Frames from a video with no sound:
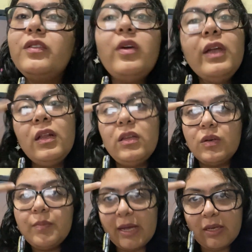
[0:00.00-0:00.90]
So in her
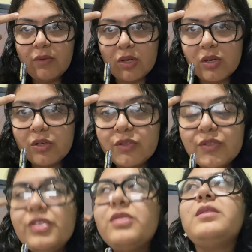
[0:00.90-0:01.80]
little mind of hers,
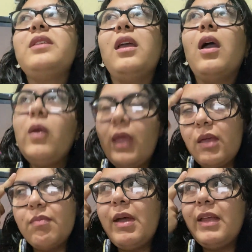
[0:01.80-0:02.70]
she was like, okay,
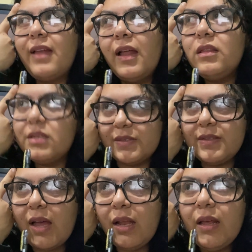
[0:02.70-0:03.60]
if my dad does
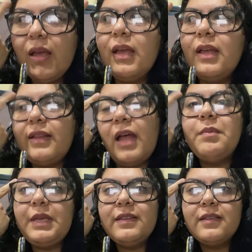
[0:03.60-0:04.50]
that, that
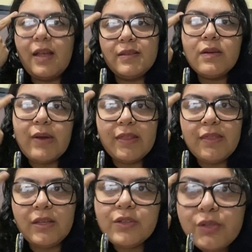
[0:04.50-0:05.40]
means that's the right
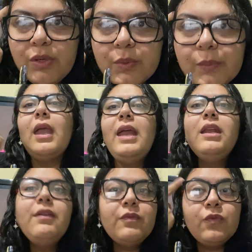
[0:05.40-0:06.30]
thing to do. And
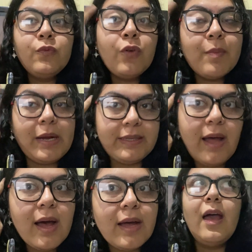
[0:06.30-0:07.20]
if for my
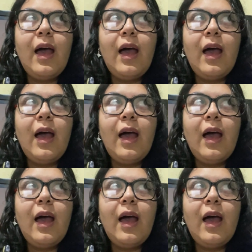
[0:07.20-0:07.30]
dad,